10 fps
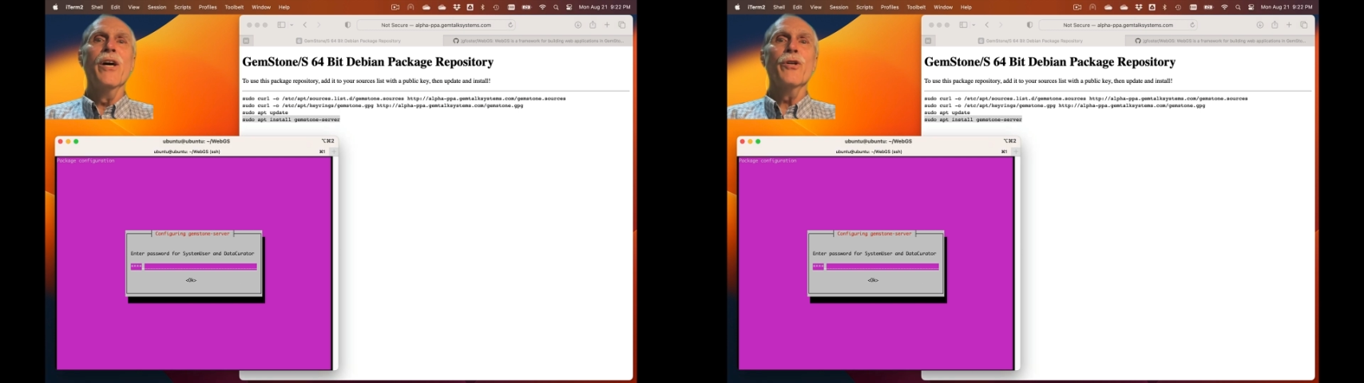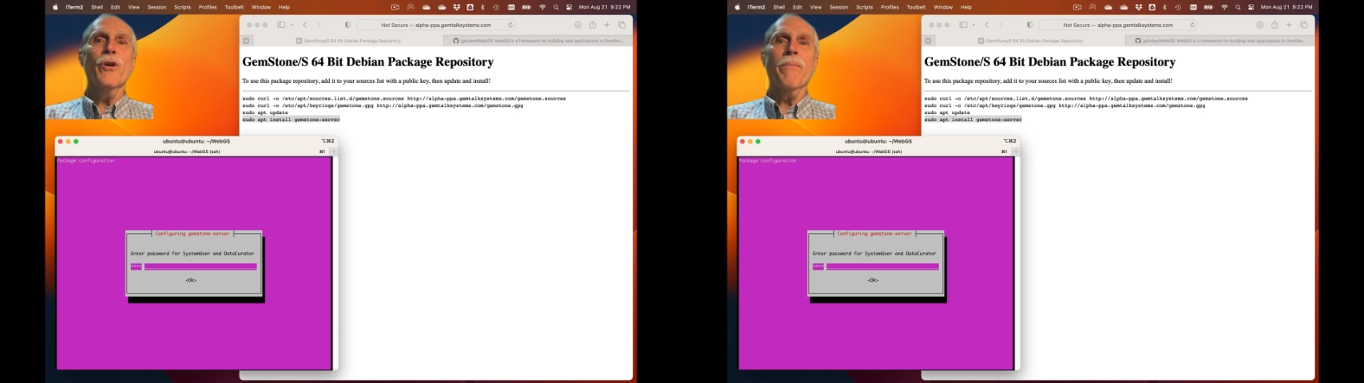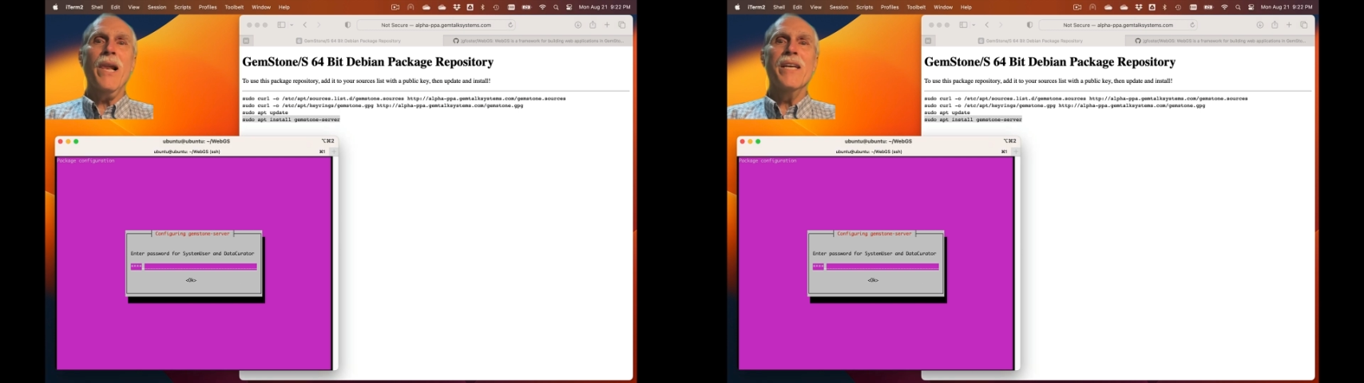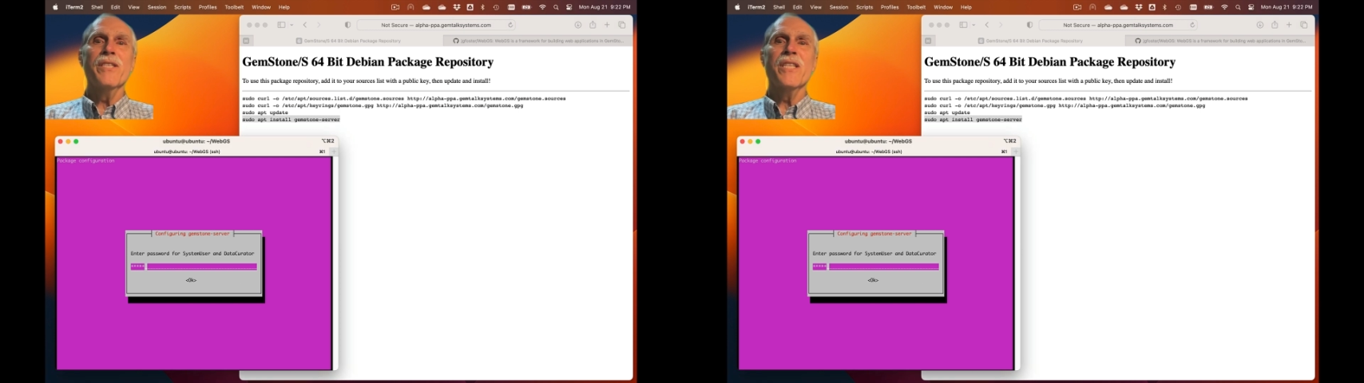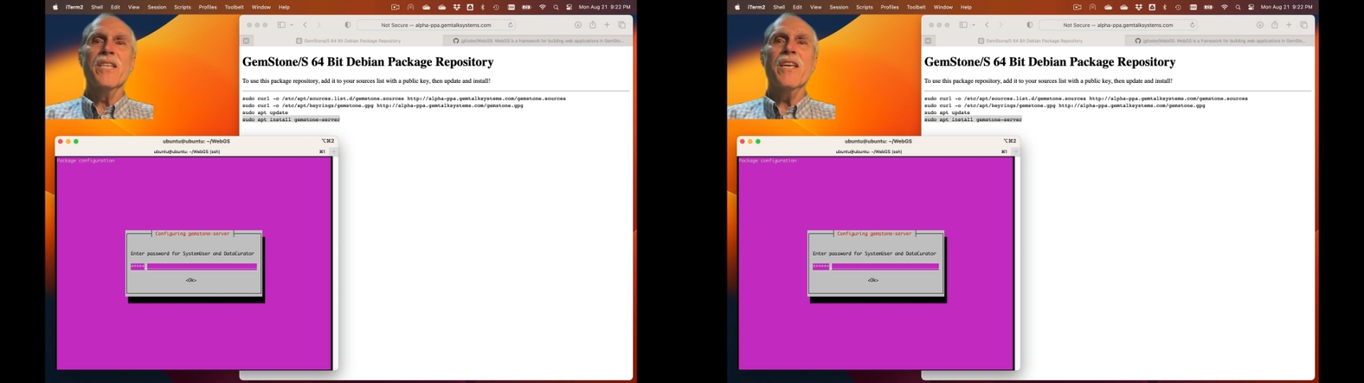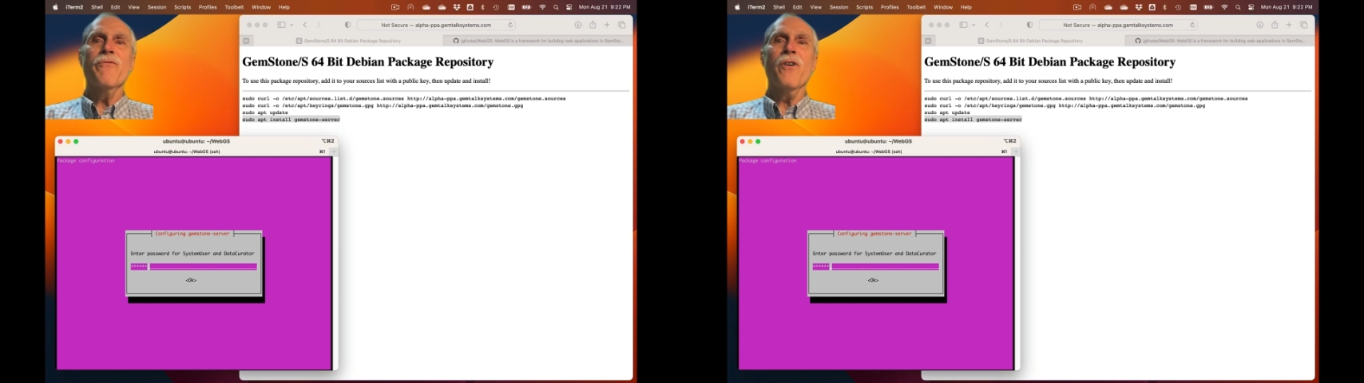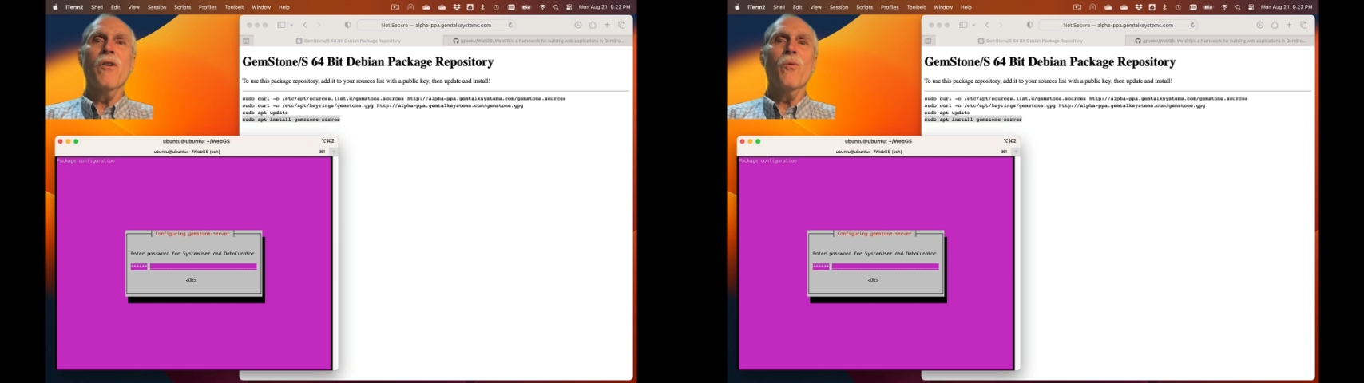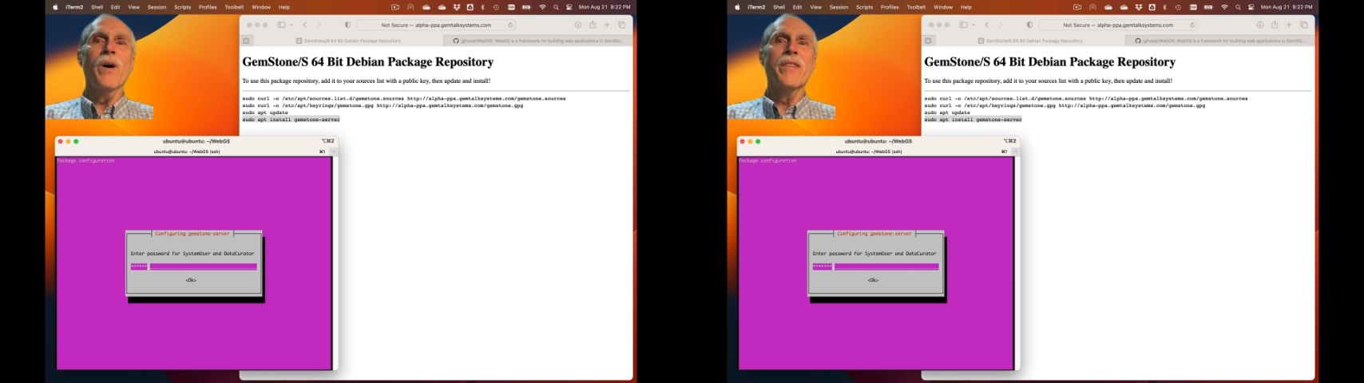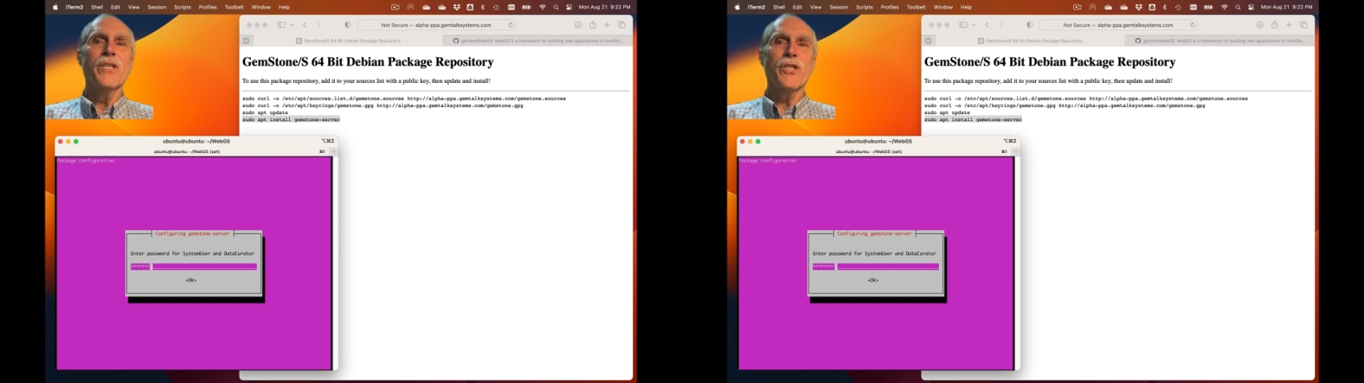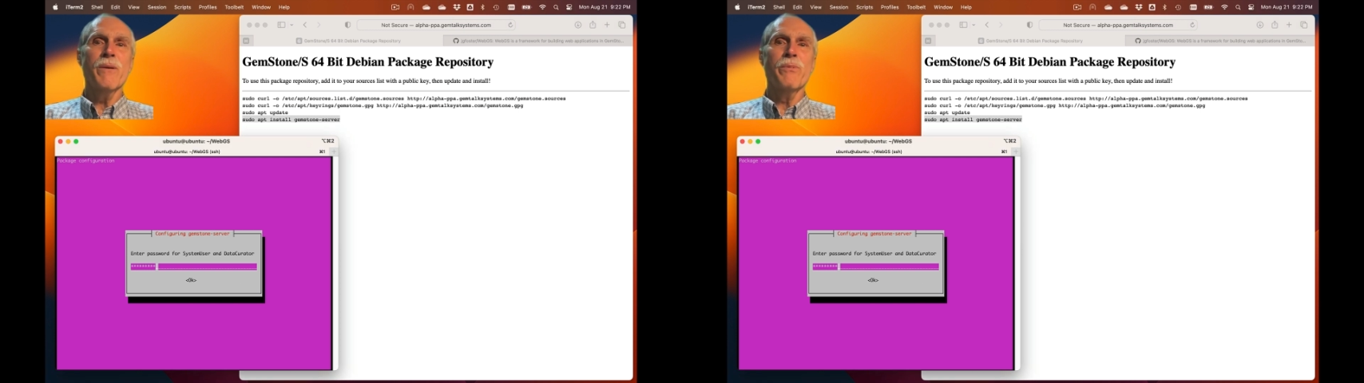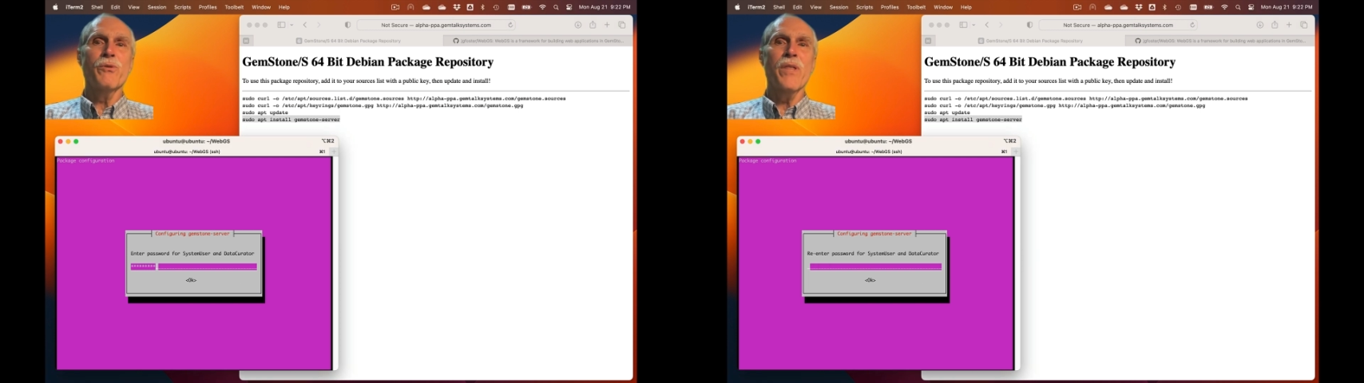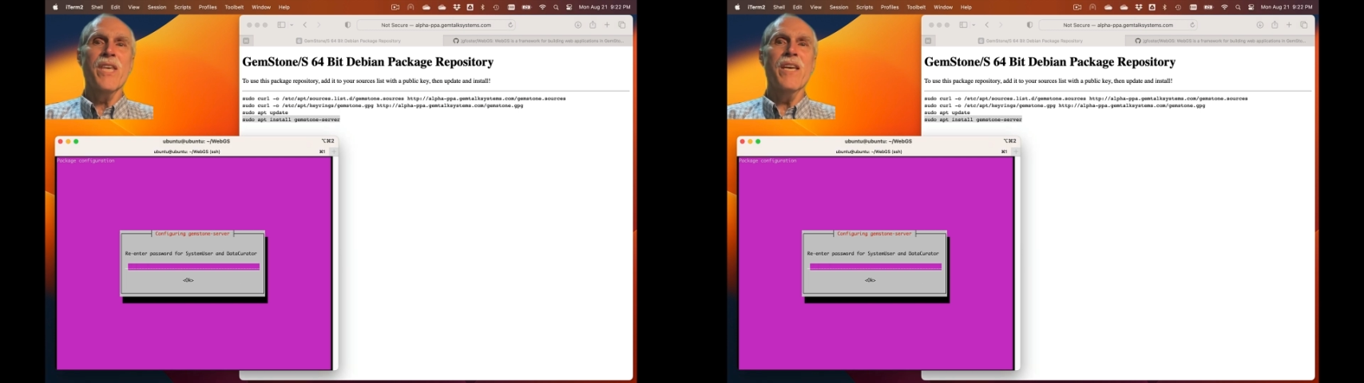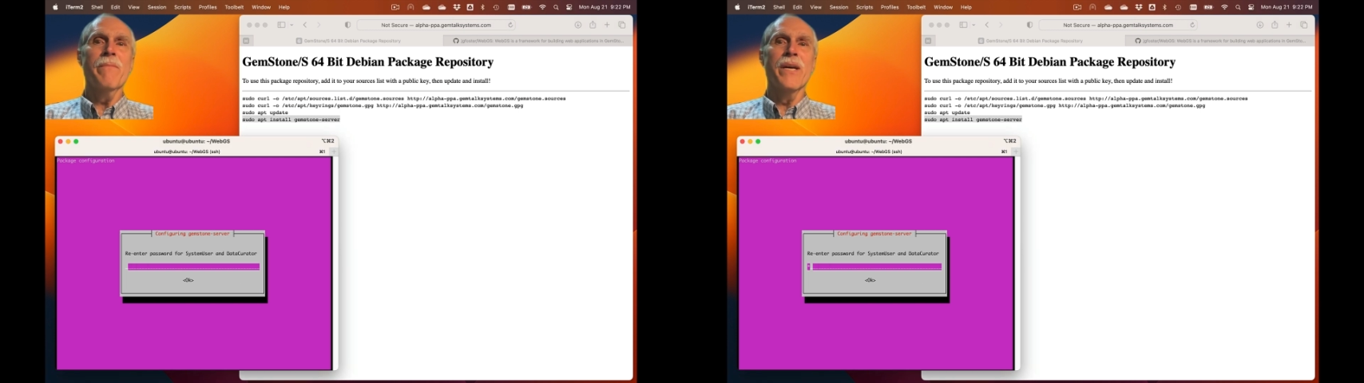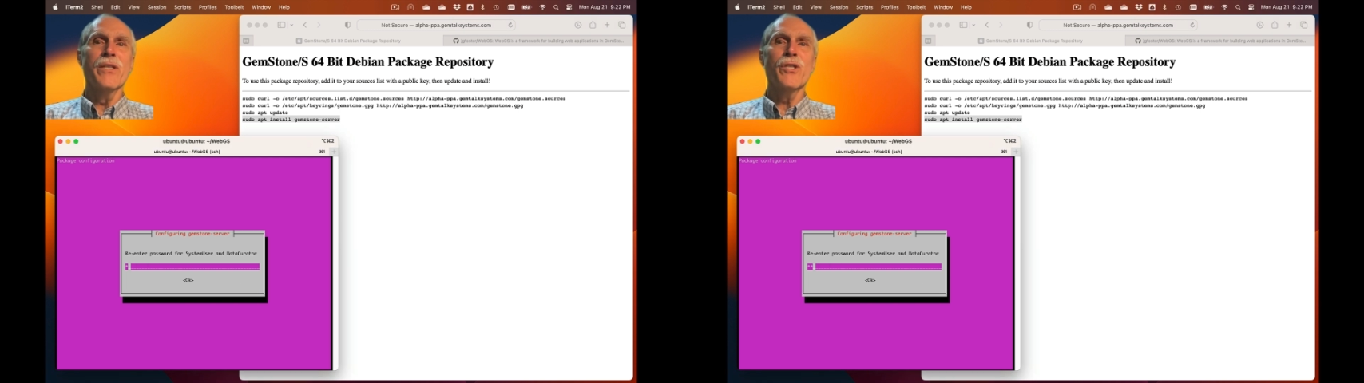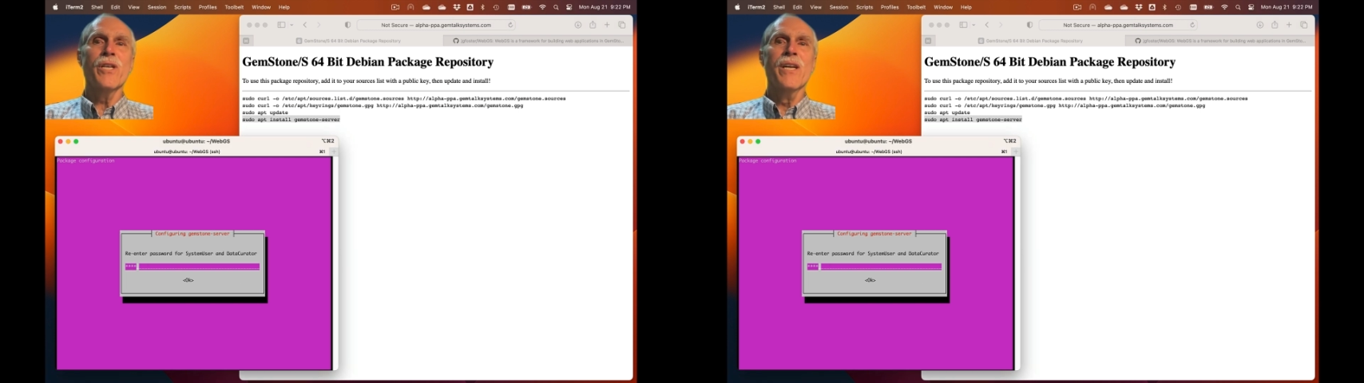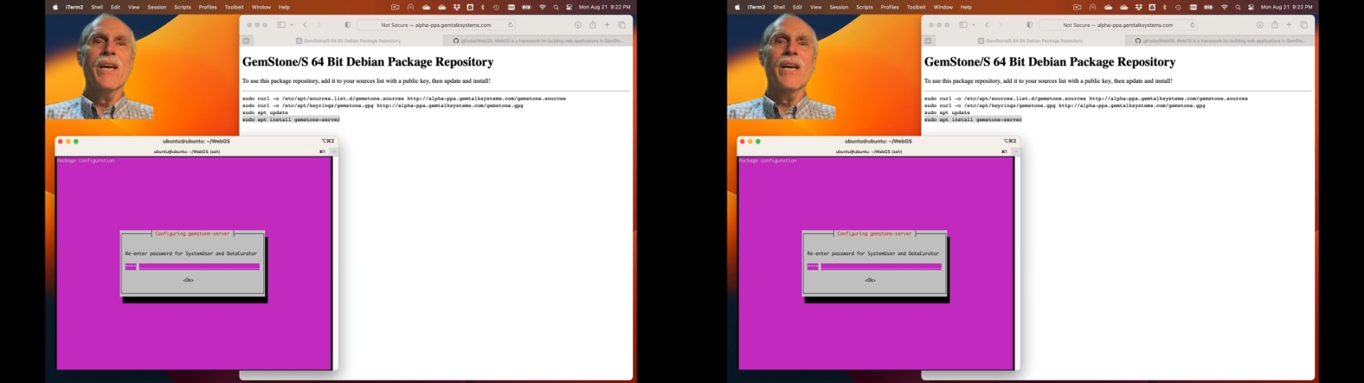to replace the default one that ships with the image.